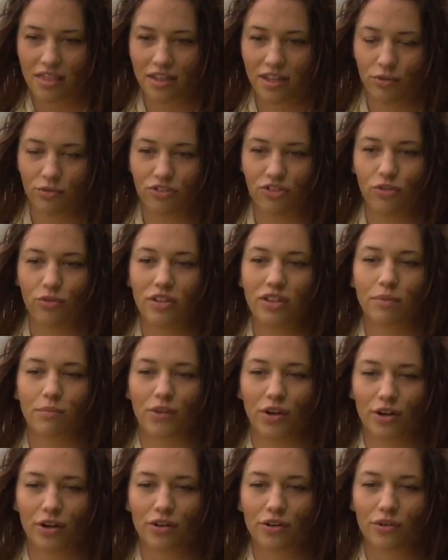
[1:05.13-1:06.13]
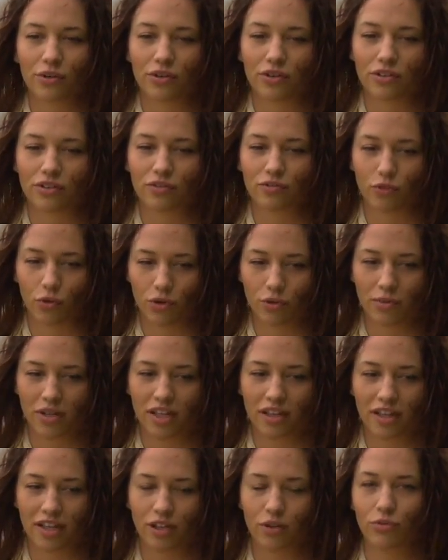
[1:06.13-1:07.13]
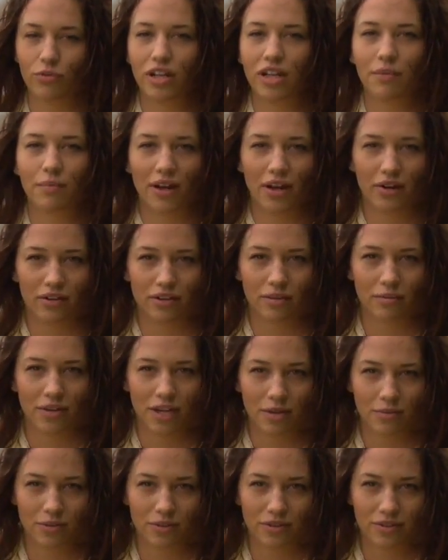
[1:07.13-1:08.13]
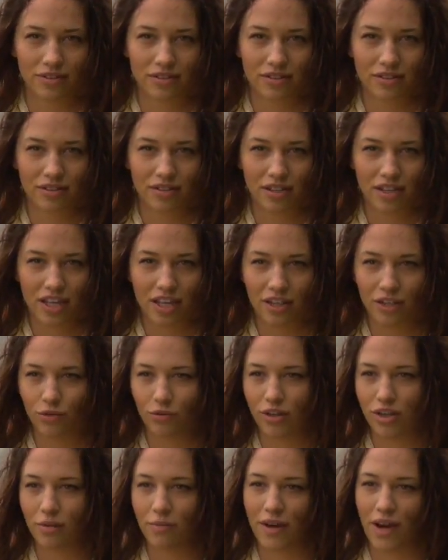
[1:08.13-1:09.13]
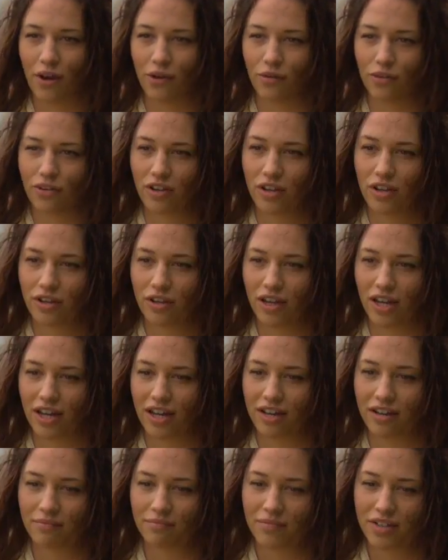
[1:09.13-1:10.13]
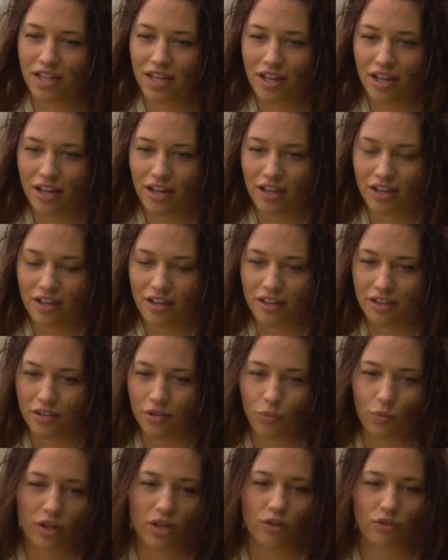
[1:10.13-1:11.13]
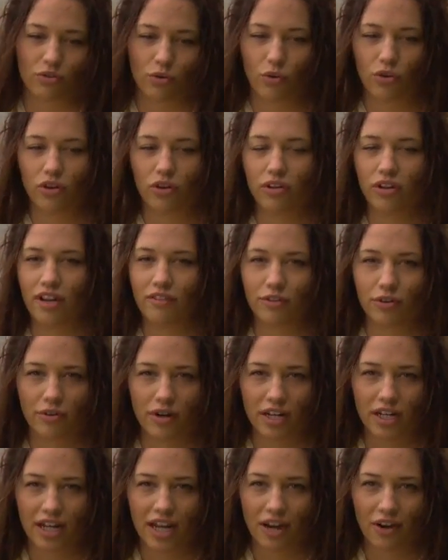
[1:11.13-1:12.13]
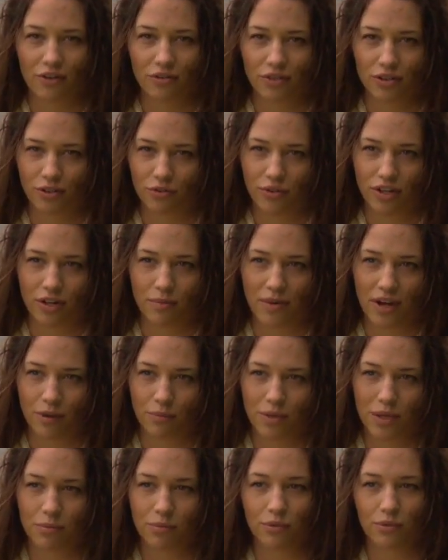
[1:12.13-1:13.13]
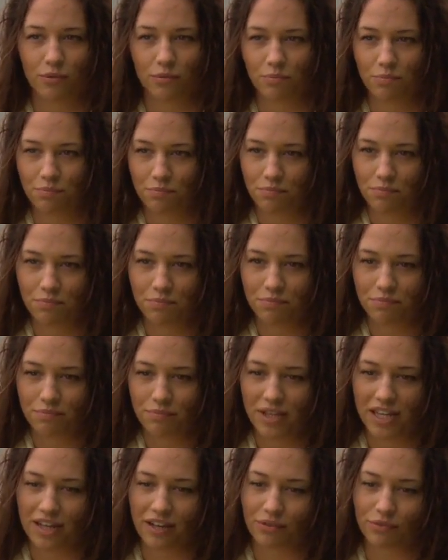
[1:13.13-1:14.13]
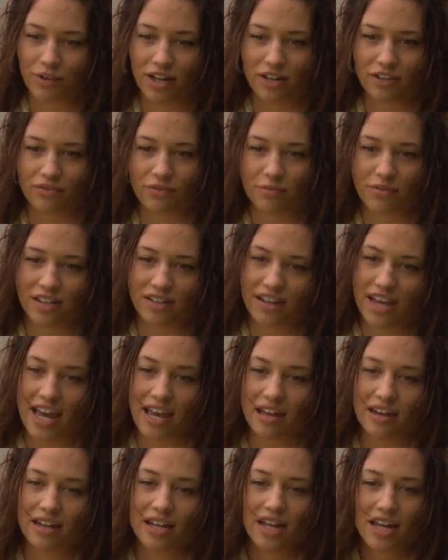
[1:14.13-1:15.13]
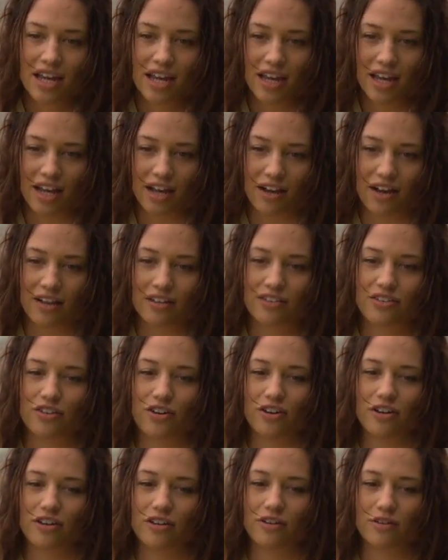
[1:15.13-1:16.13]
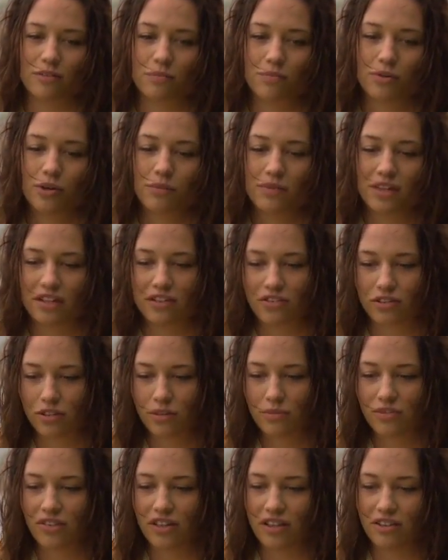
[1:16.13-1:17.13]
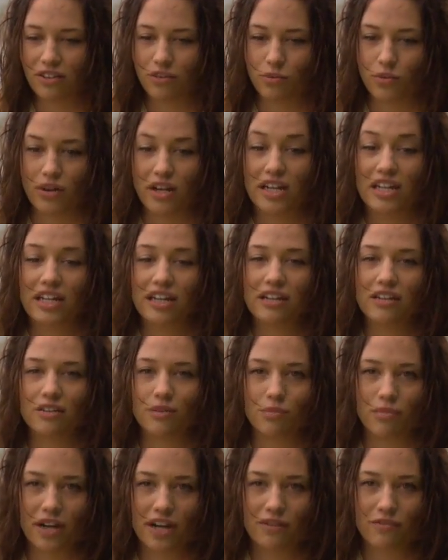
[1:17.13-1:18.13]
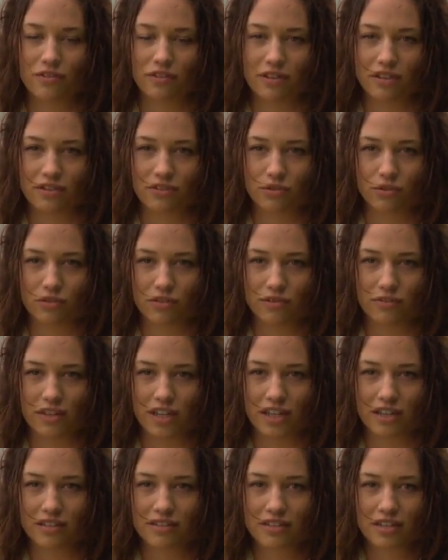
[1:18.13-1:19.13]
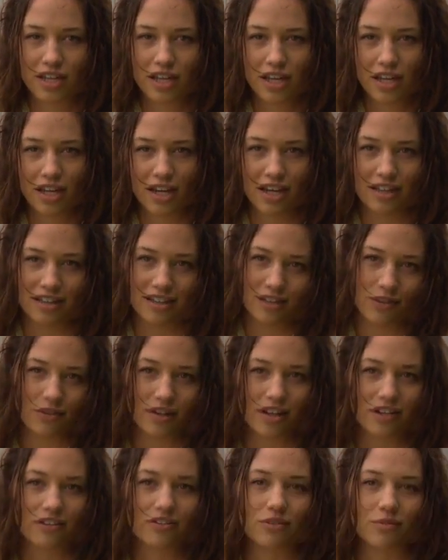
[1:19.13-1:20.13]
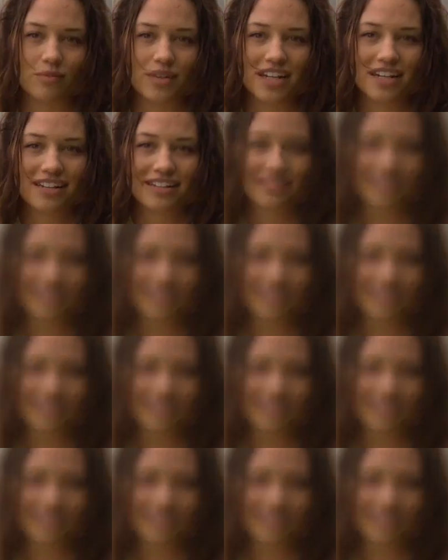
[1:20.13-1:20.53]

He was doing the miracles for me that you read about in the Bible. You read about um, the widow's oil never running out. You read about people being raised from the dead. And God started to put me in circumstances where I needed to pray for these sorts of things, and then He would answer me.